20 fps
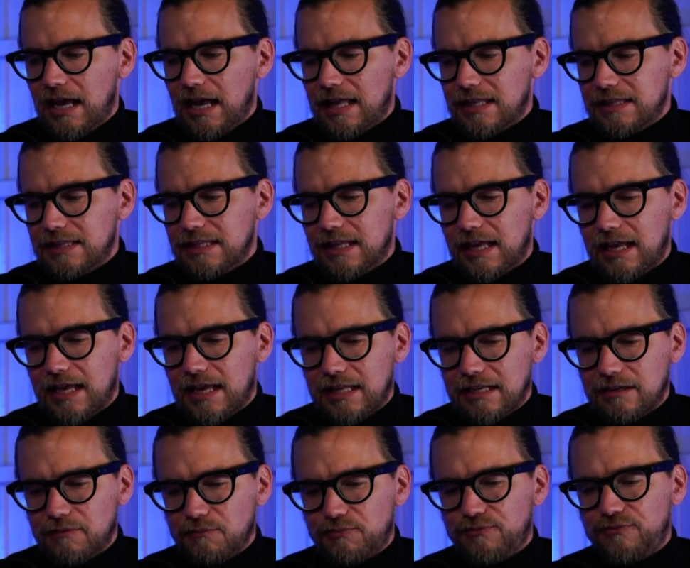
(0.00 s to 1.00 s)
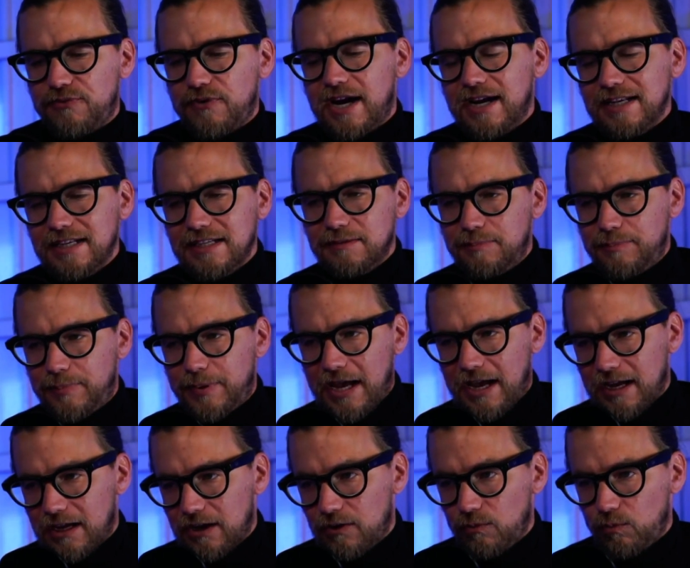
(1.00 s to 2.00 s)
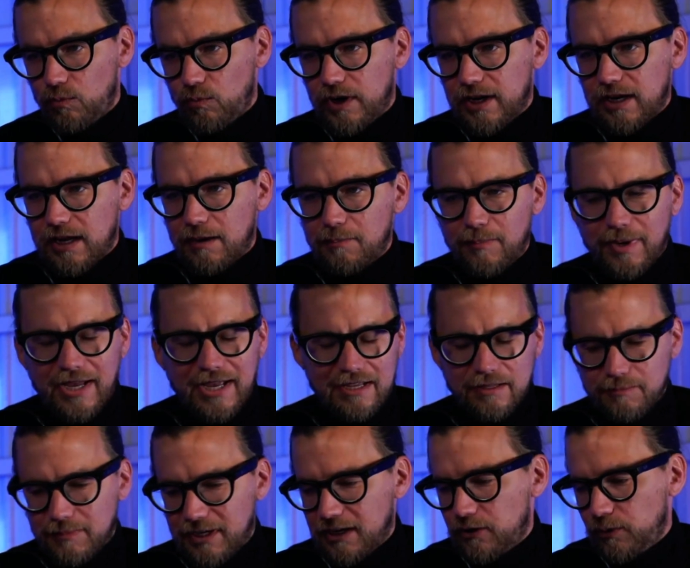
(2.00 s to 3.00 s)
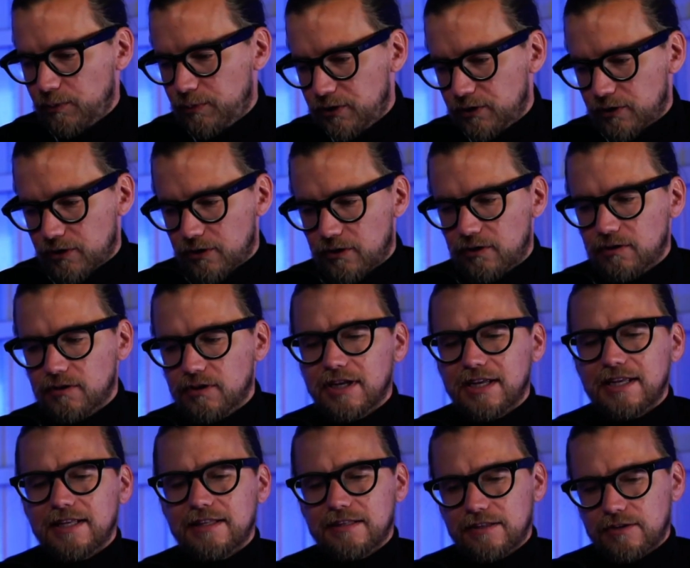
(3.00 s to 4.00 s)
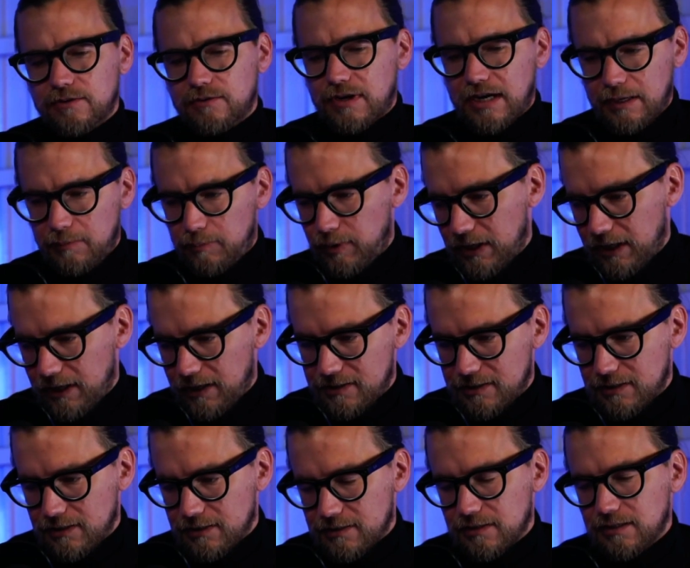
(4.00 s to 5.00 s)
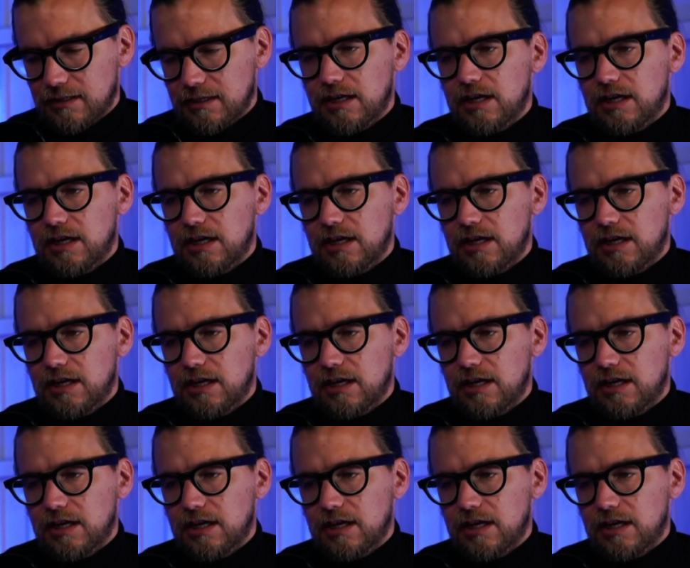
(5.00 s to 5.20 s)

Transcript: and then find it back when I'm back on my computer in the right places.